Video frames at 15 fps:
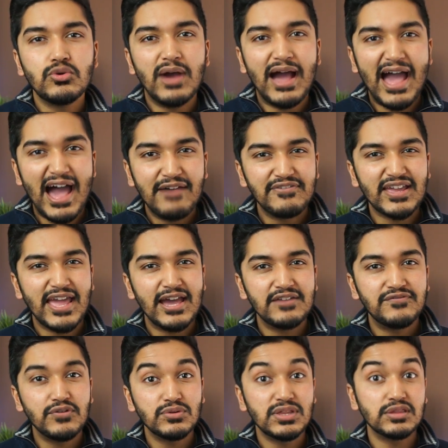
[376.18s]
having
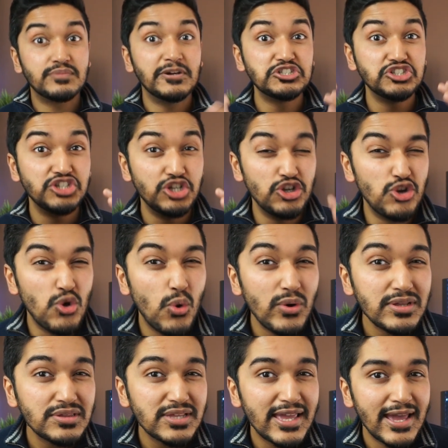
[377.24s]
headphones, especially
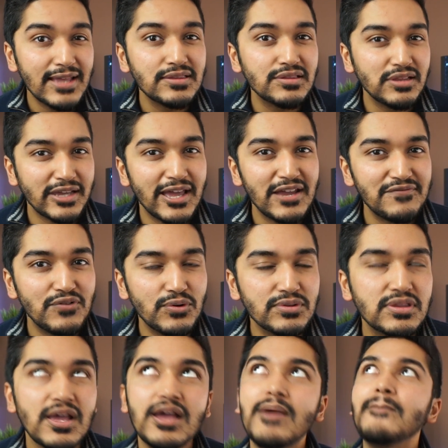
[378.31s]
noise canceling headphones,